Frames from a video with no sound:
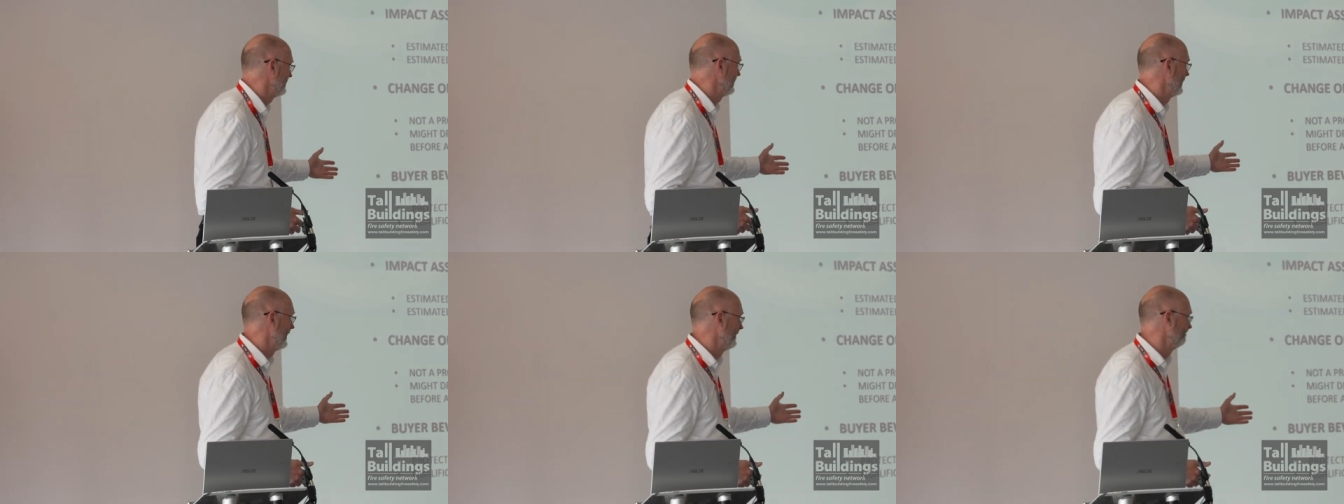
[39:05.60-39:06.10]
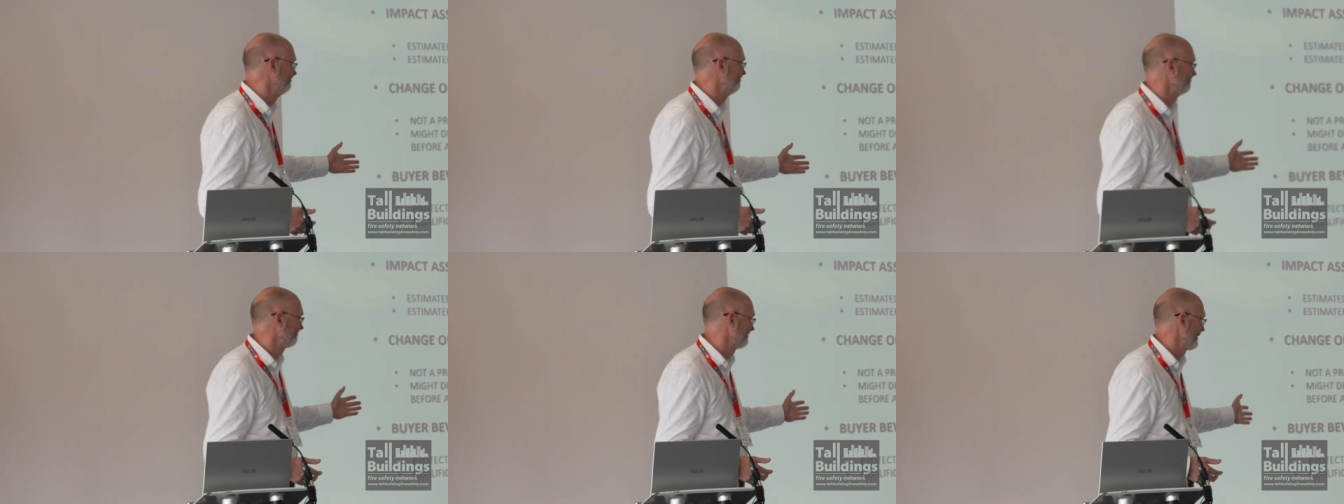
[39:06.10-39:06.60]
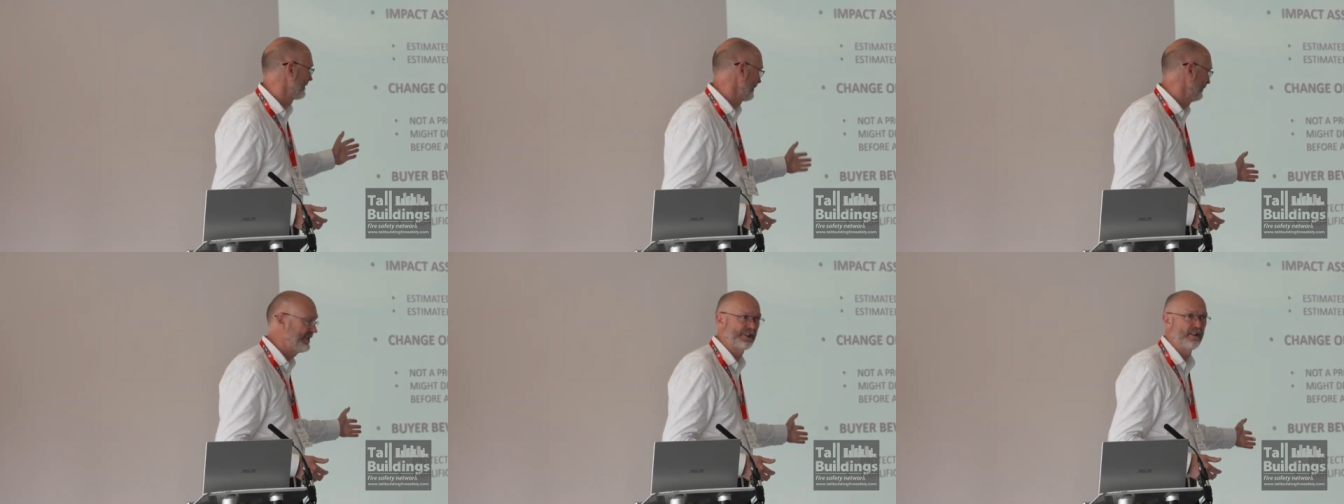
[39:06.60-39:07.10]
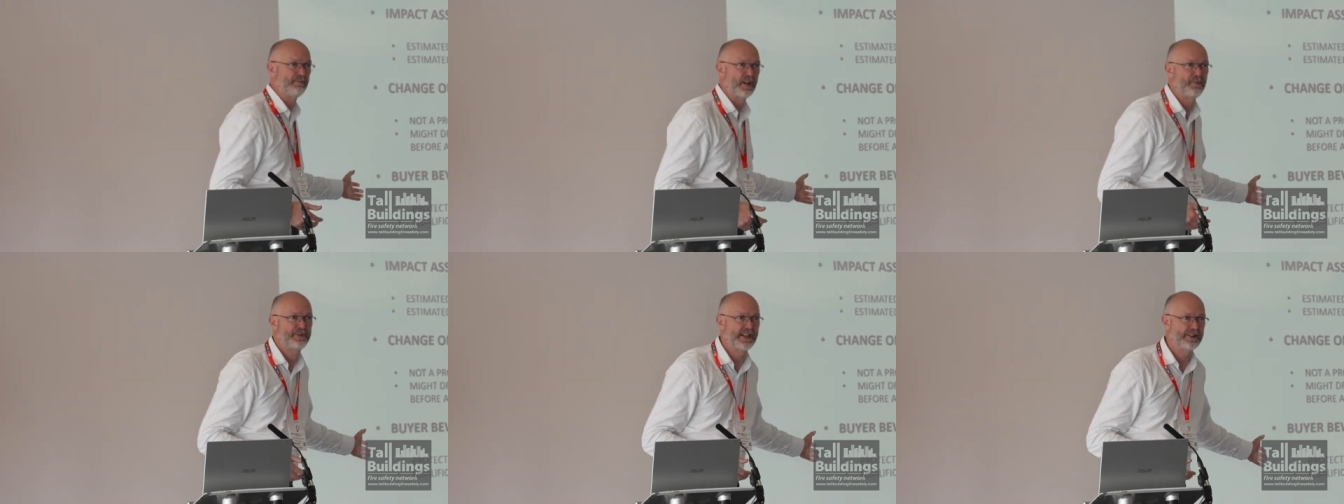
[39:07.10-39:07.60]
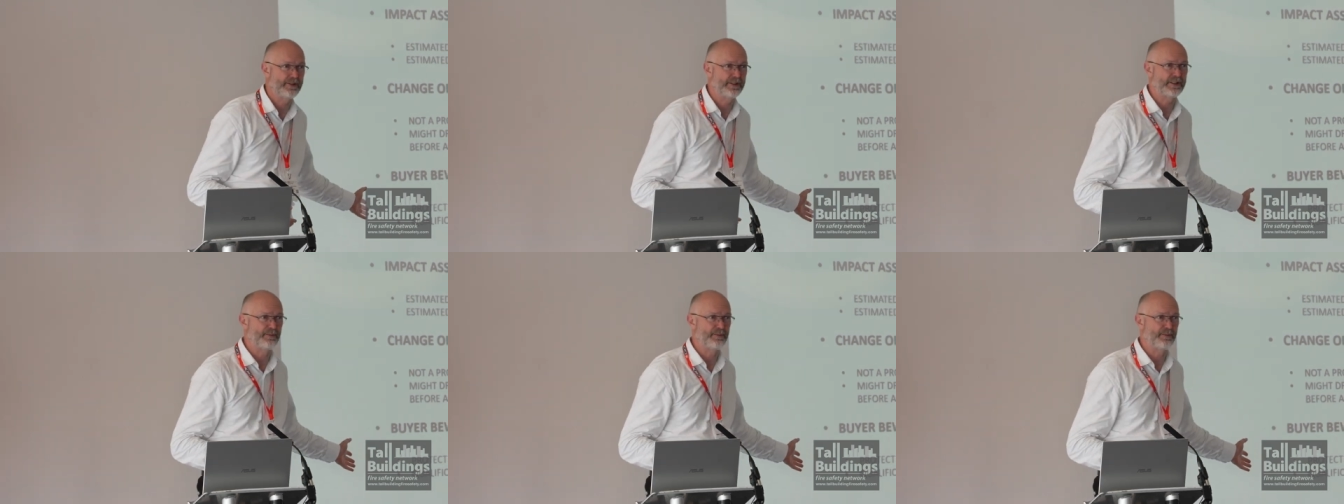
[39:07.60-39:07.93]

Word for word: Um, please don't buy Protect Duty